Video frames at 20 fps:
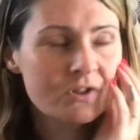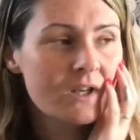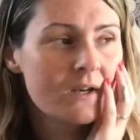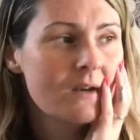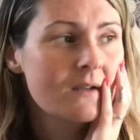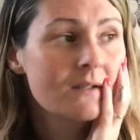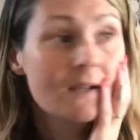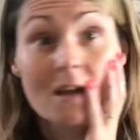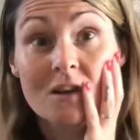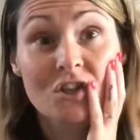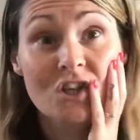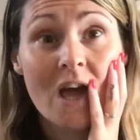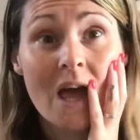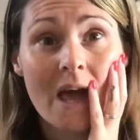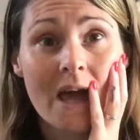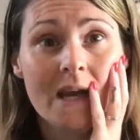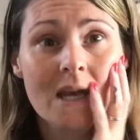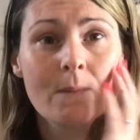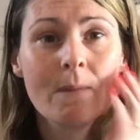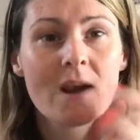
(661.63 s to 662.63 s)
And I said, yeah.
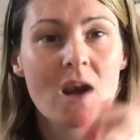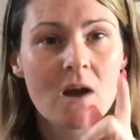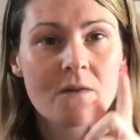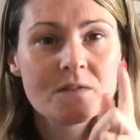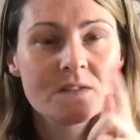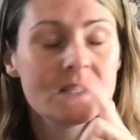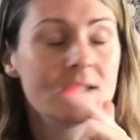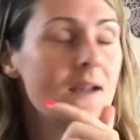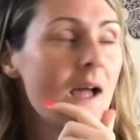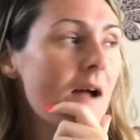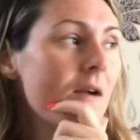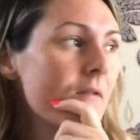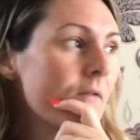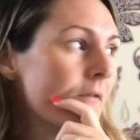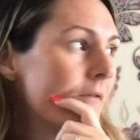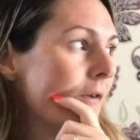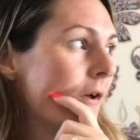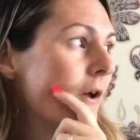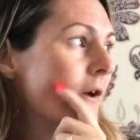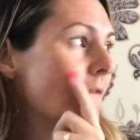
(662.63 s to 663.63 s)
And he went, I've seen a heron
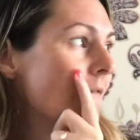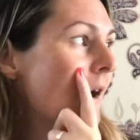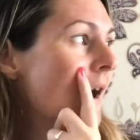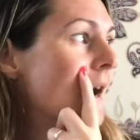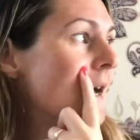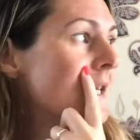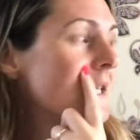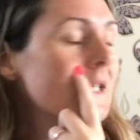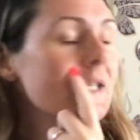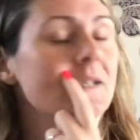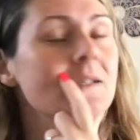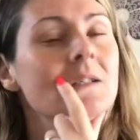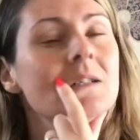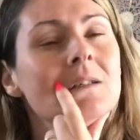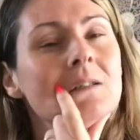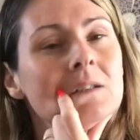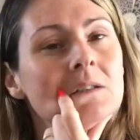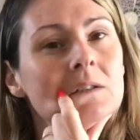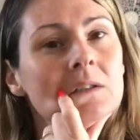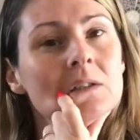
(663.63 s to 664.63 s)
flying around. And I said,
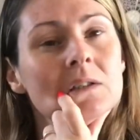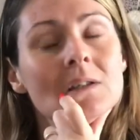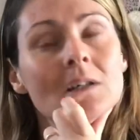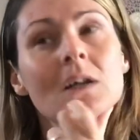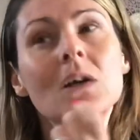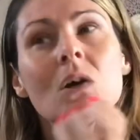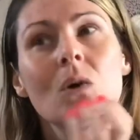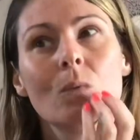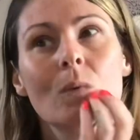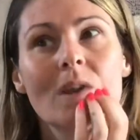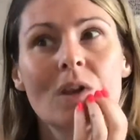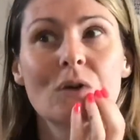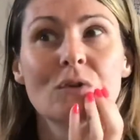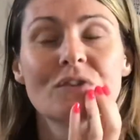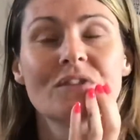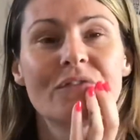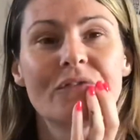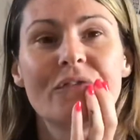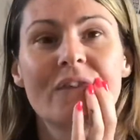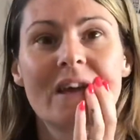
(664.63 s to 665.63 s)
oh, we
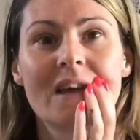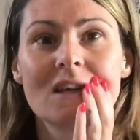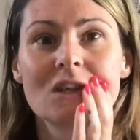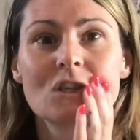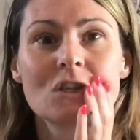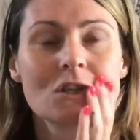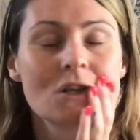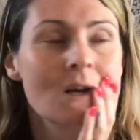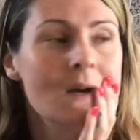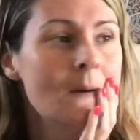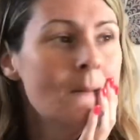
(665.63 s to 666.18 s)
lost a fish.